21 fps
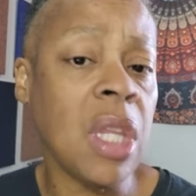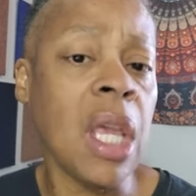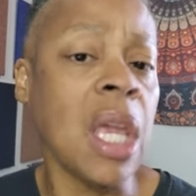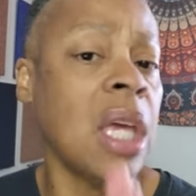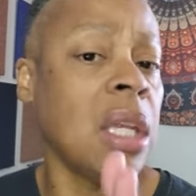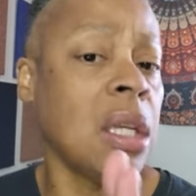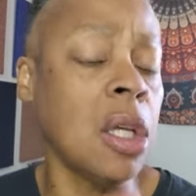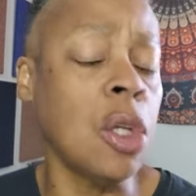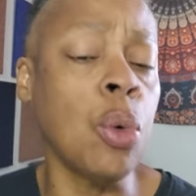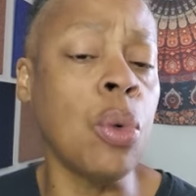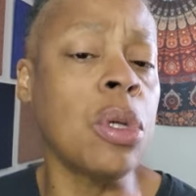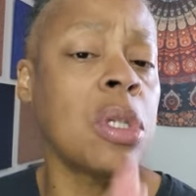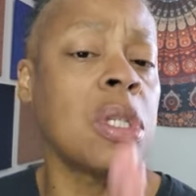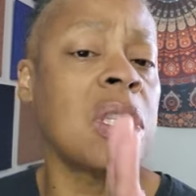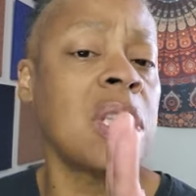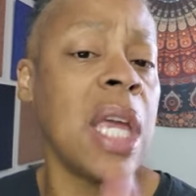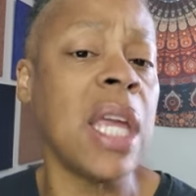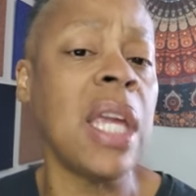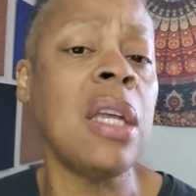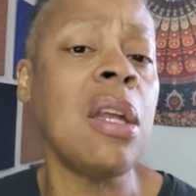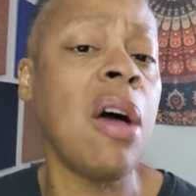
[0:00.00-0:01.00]
in other words,
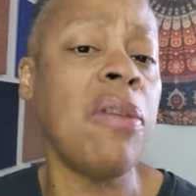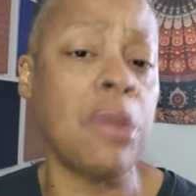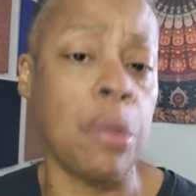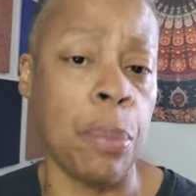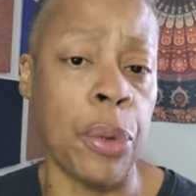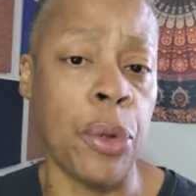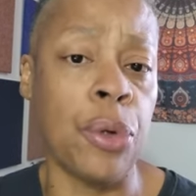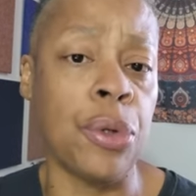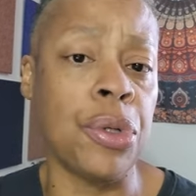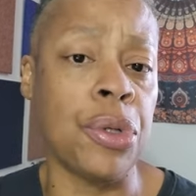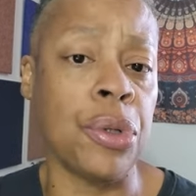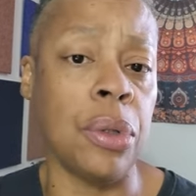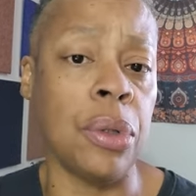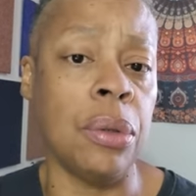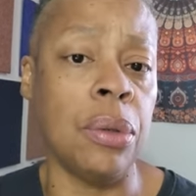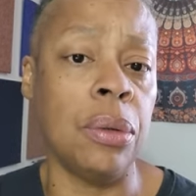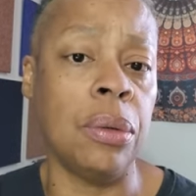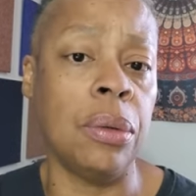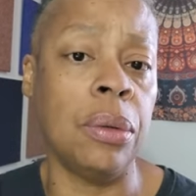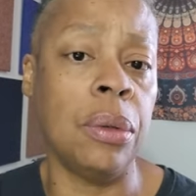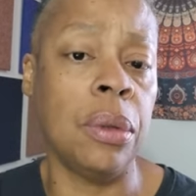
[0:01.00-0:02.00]
take it off the personal
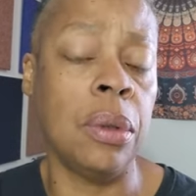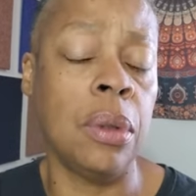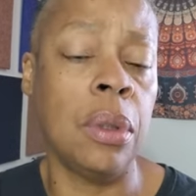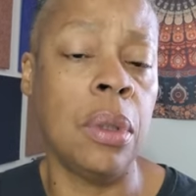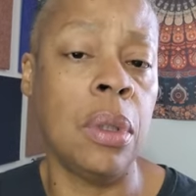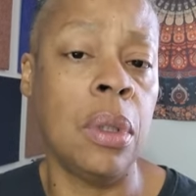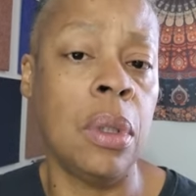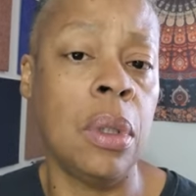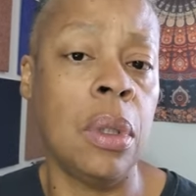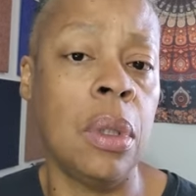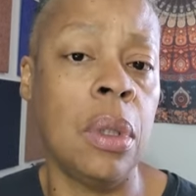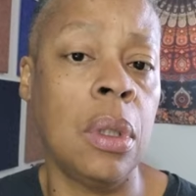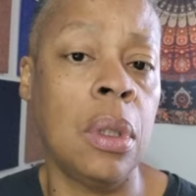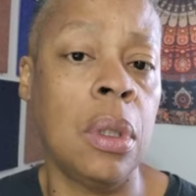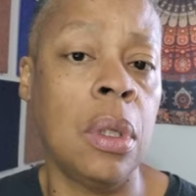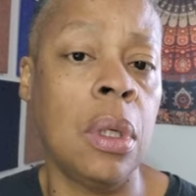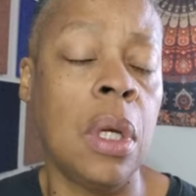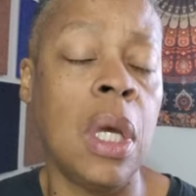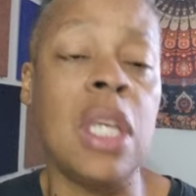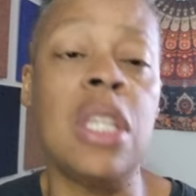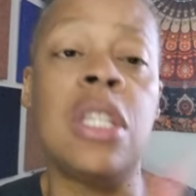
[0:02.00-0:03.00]

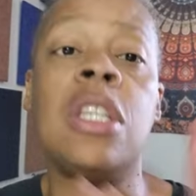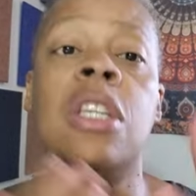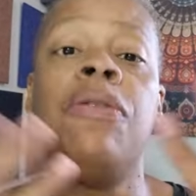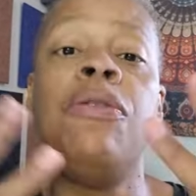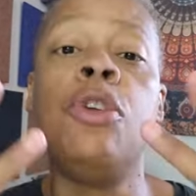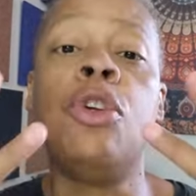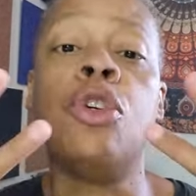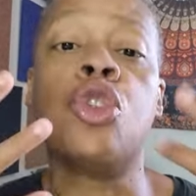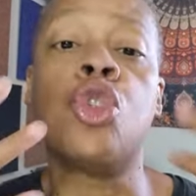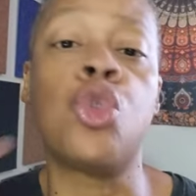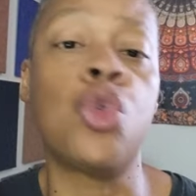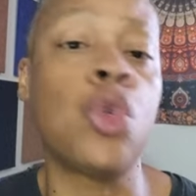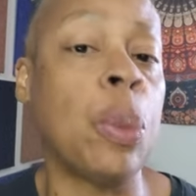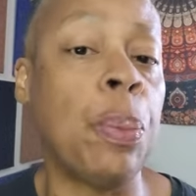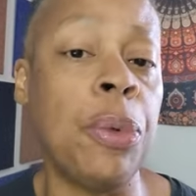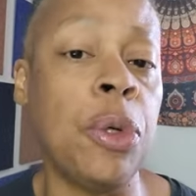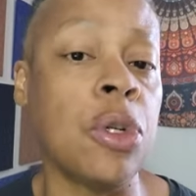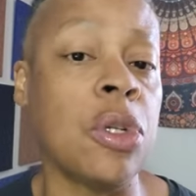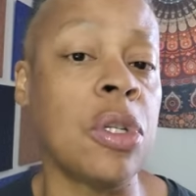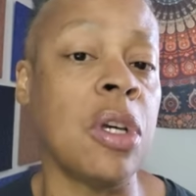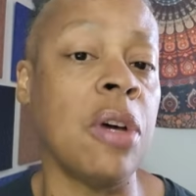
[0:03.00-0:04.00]
and see if you can strip
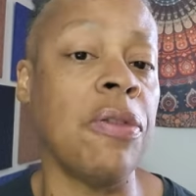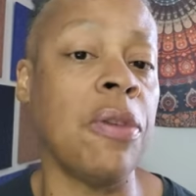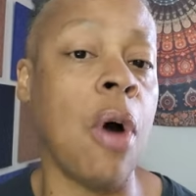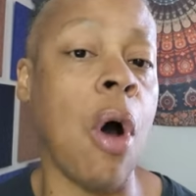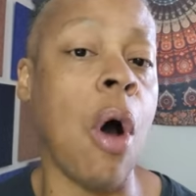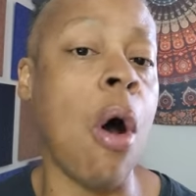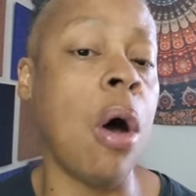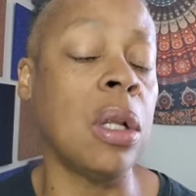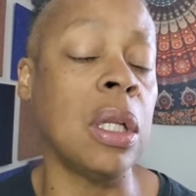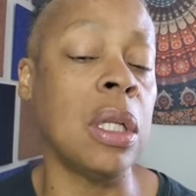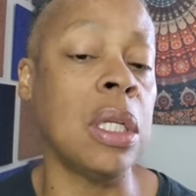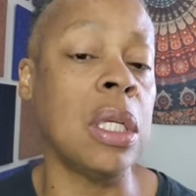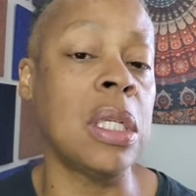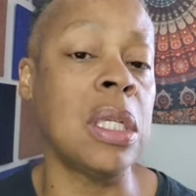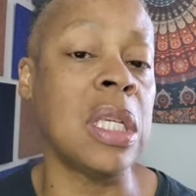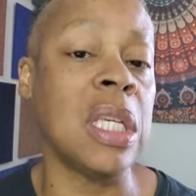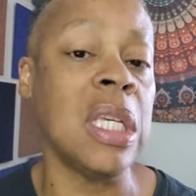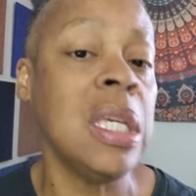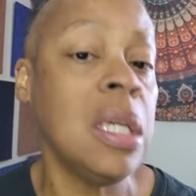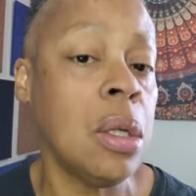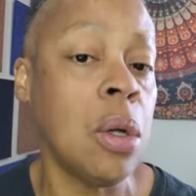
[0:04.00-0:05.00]
yourself of all of this
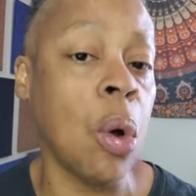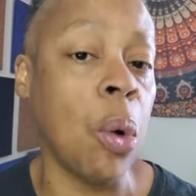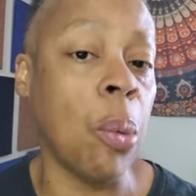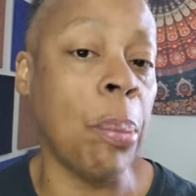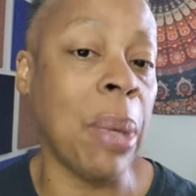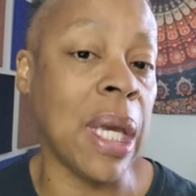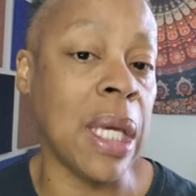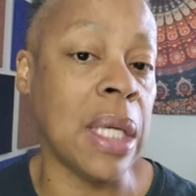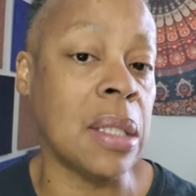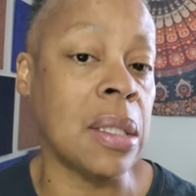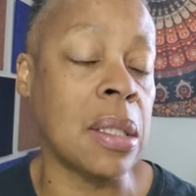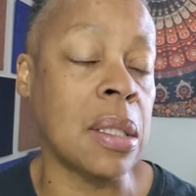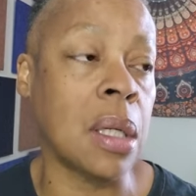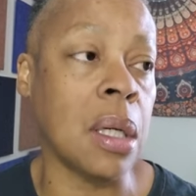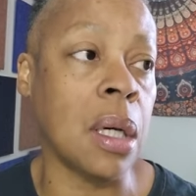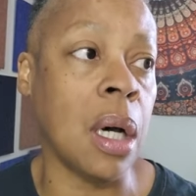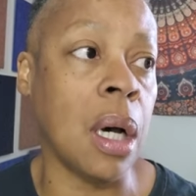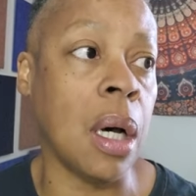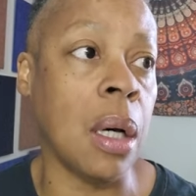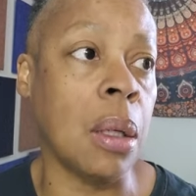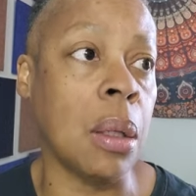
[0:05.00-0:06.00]
ego based
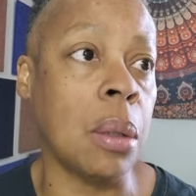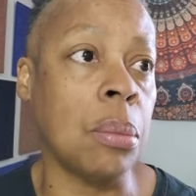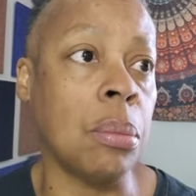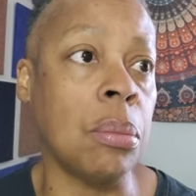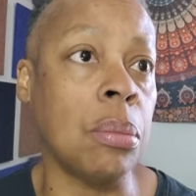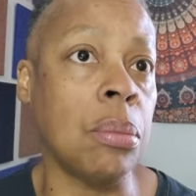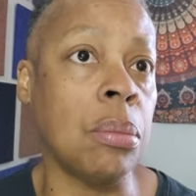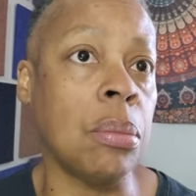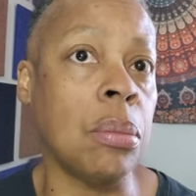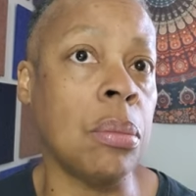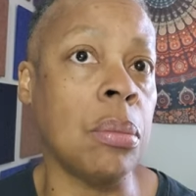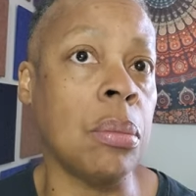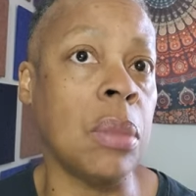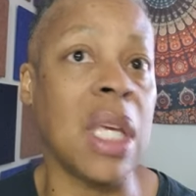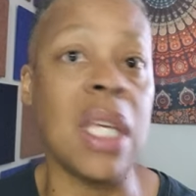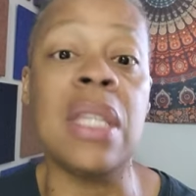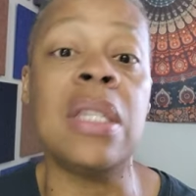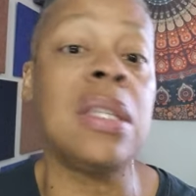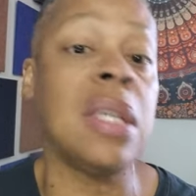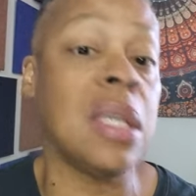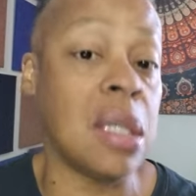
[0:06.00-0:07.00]
uh,
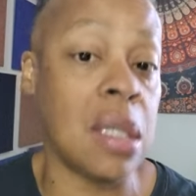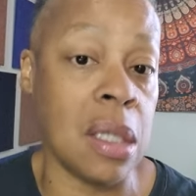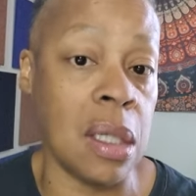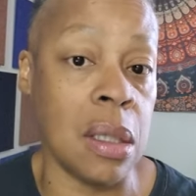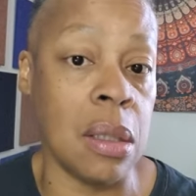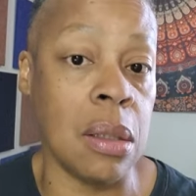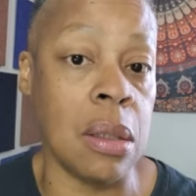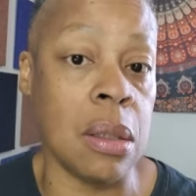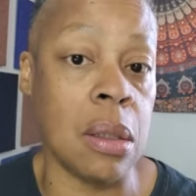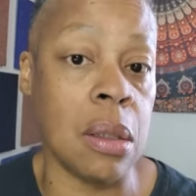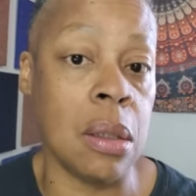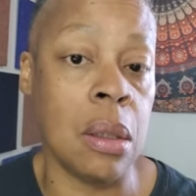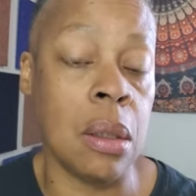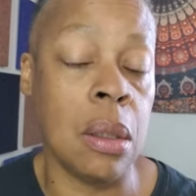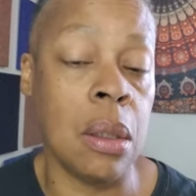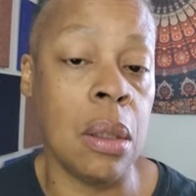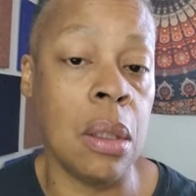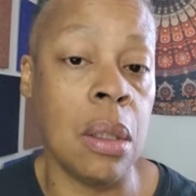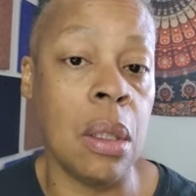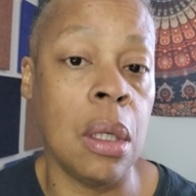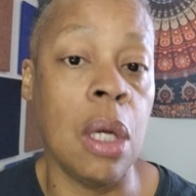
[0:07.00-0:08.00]
existence
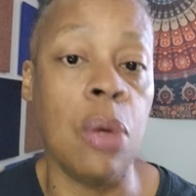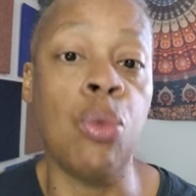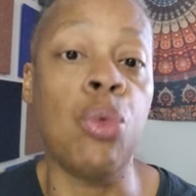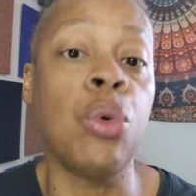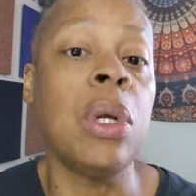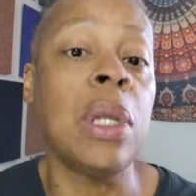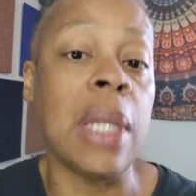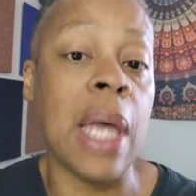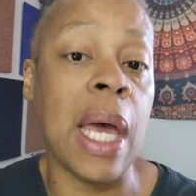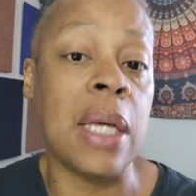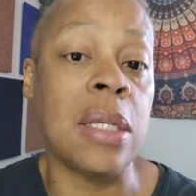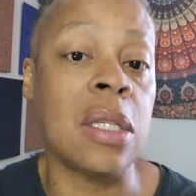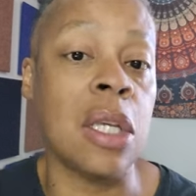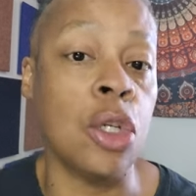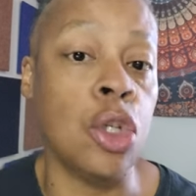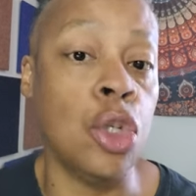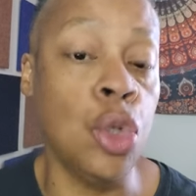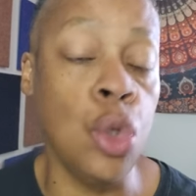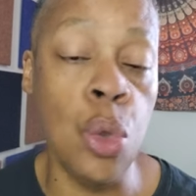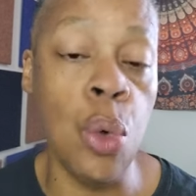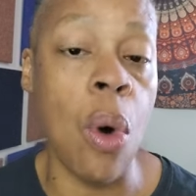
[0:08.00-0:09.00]
and realize that
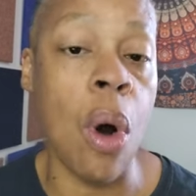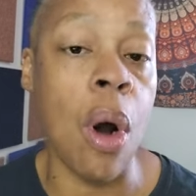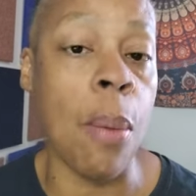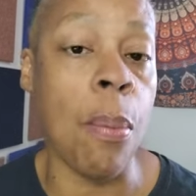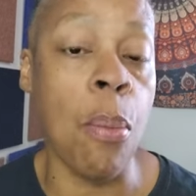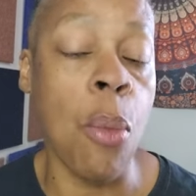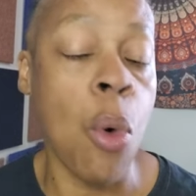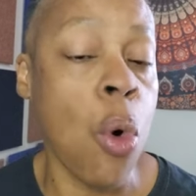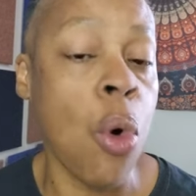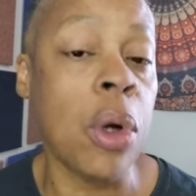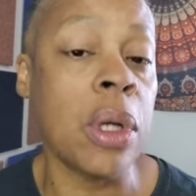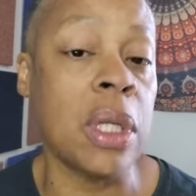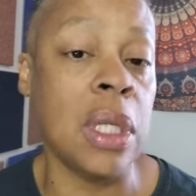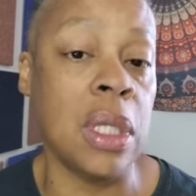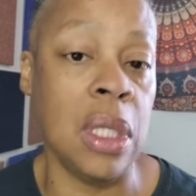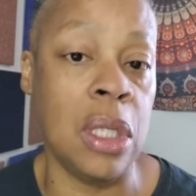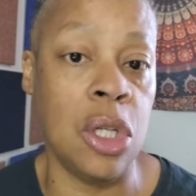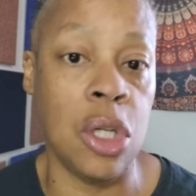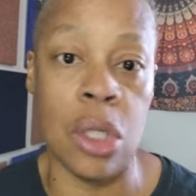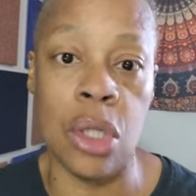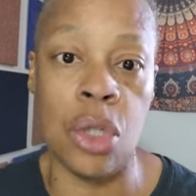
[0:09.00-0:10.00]
you are more than
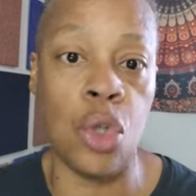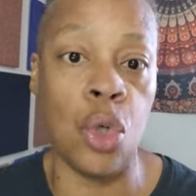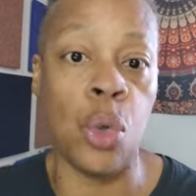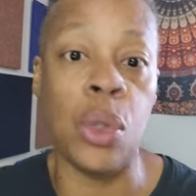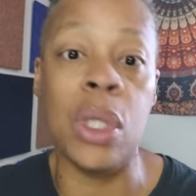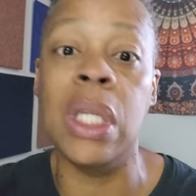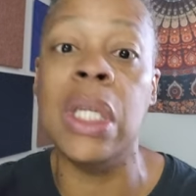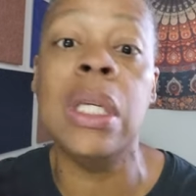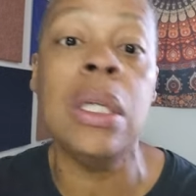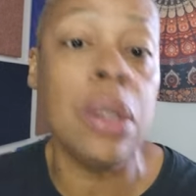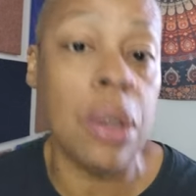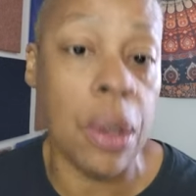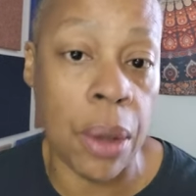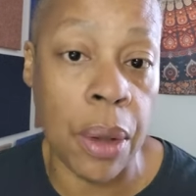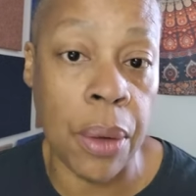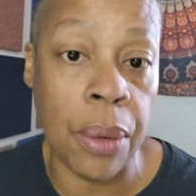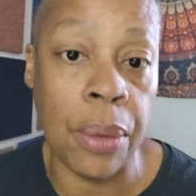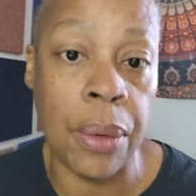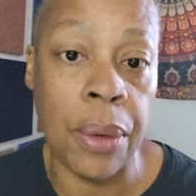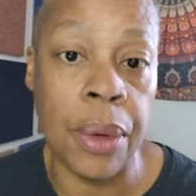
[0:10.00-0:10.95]
just your ego.